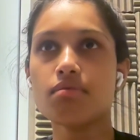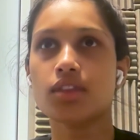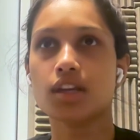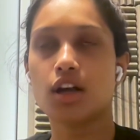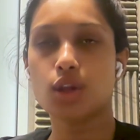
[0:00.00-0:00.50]

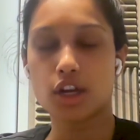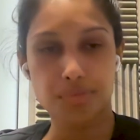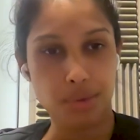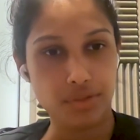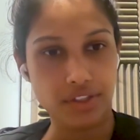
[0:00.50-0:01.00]
a lot of
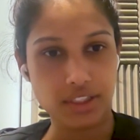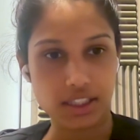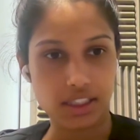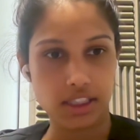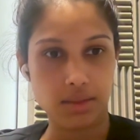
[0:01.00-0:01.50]
proving
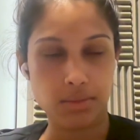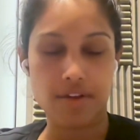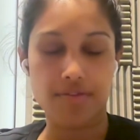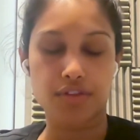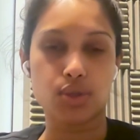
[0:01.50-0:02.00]
systems
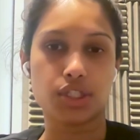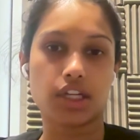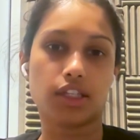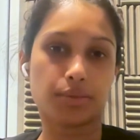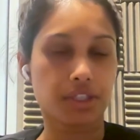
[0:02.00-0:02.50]
have used
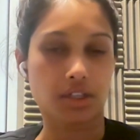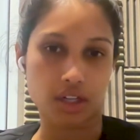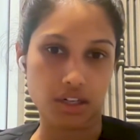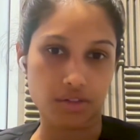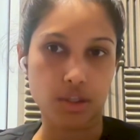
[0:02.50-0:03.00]
elliptic
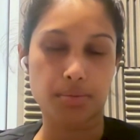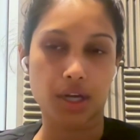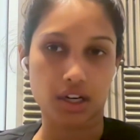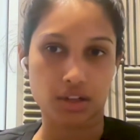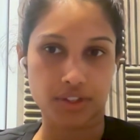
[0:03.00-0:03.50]
curve
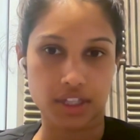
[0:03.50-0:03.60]
cryptography.